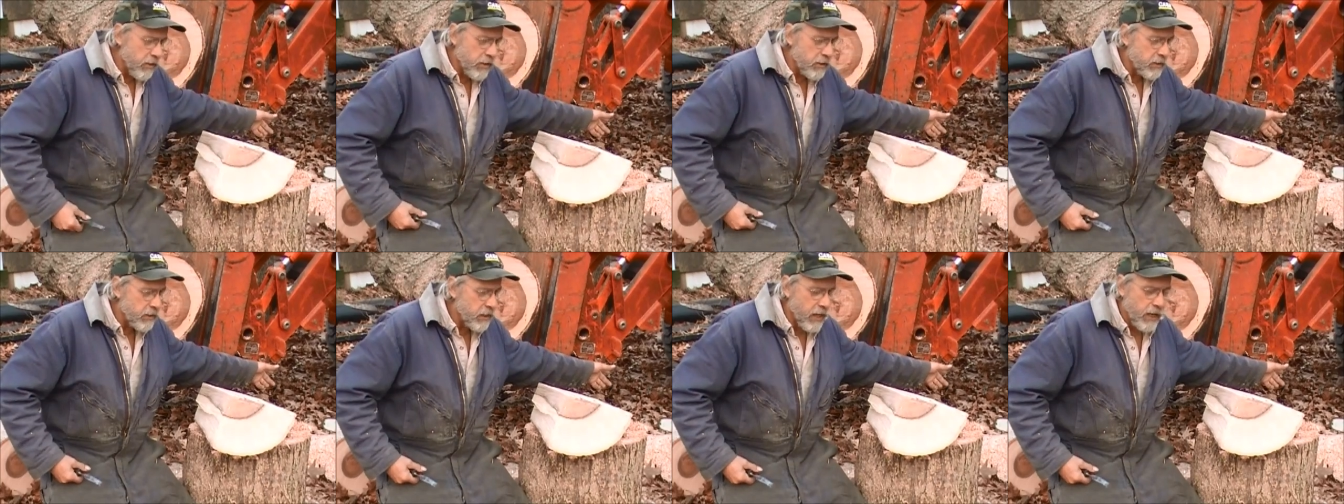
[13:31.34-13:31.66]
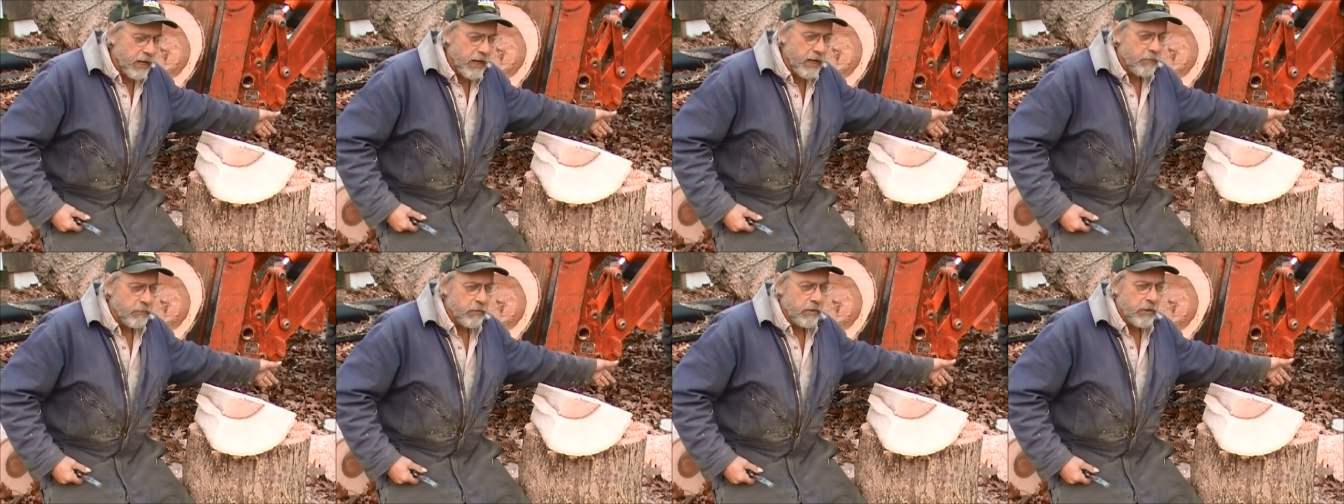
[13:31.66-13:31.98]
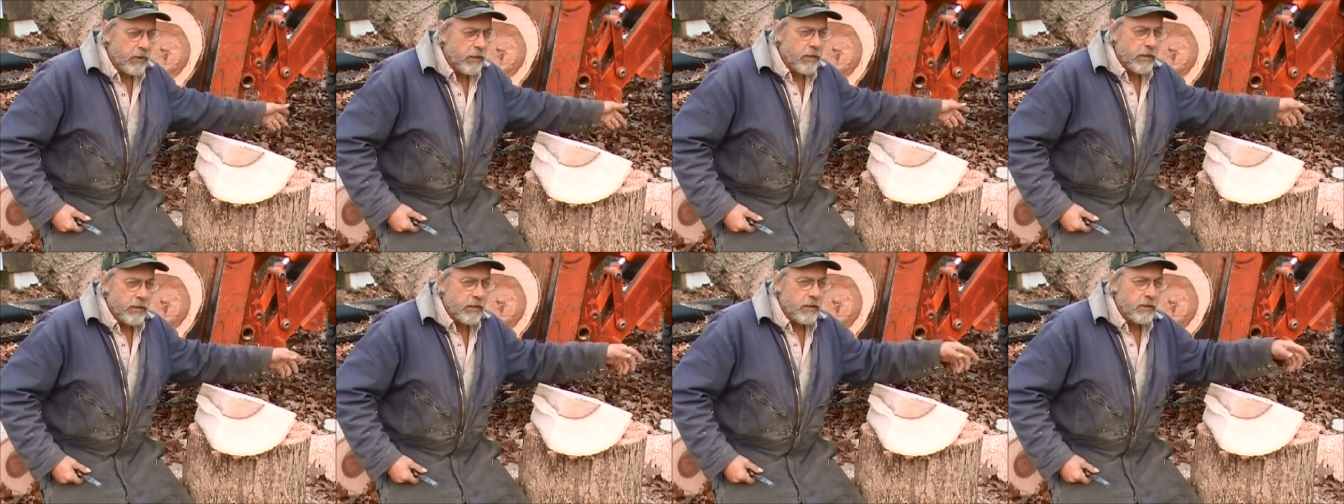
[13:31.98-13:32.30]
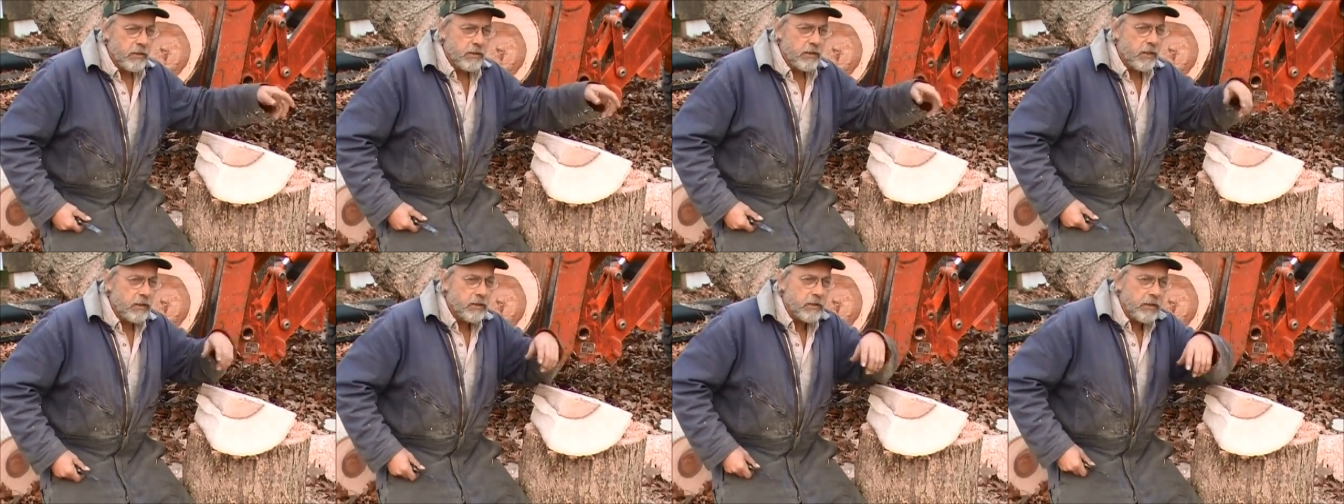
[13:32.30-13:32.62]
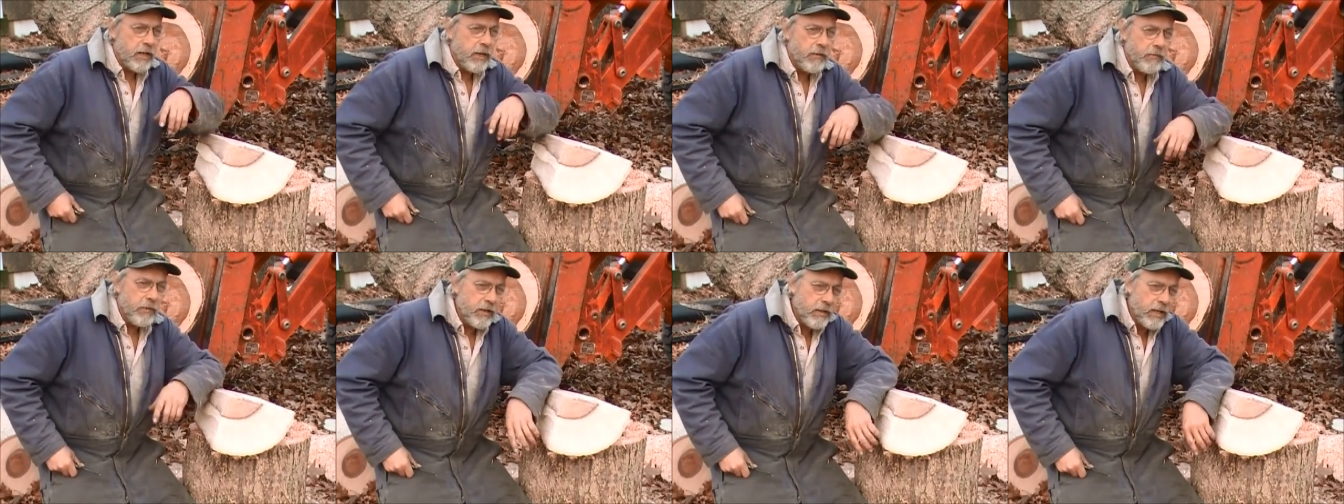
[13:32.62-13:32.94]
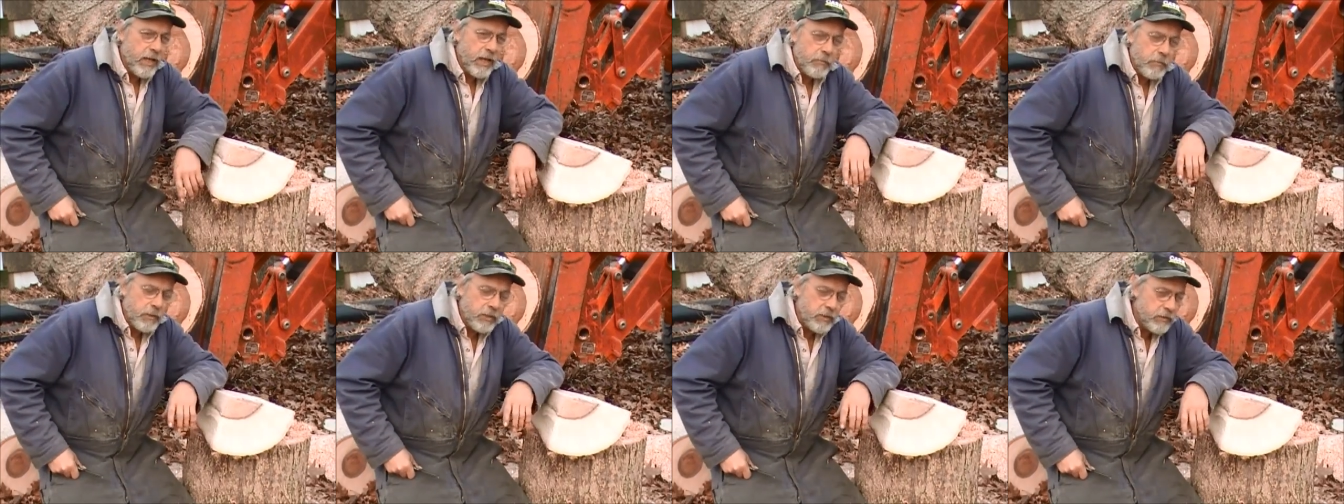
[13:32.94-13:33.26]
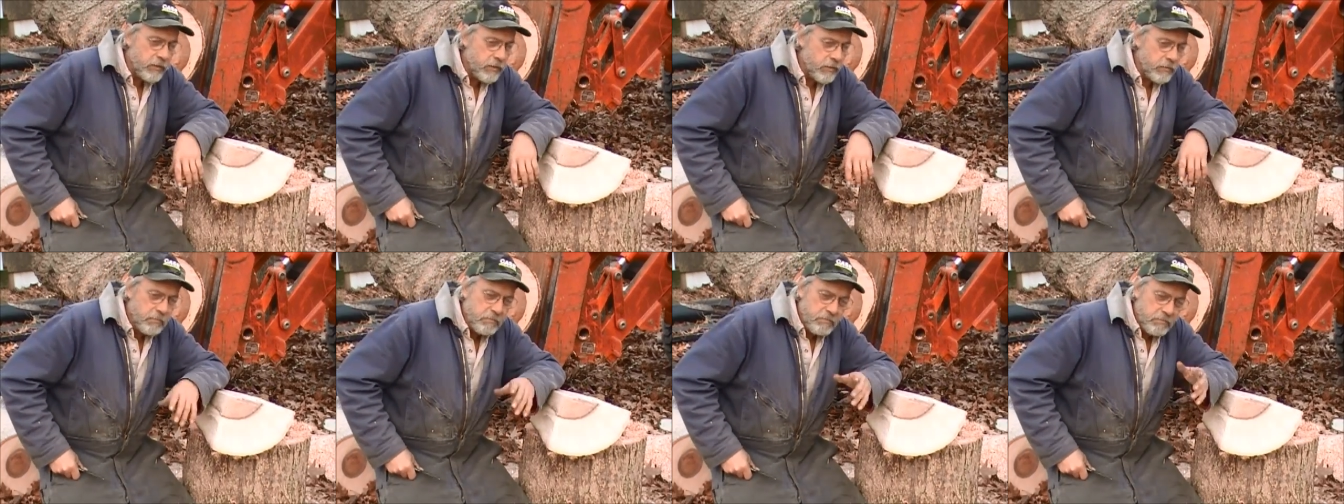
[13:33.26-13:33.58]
does not have, this doesn't have that much,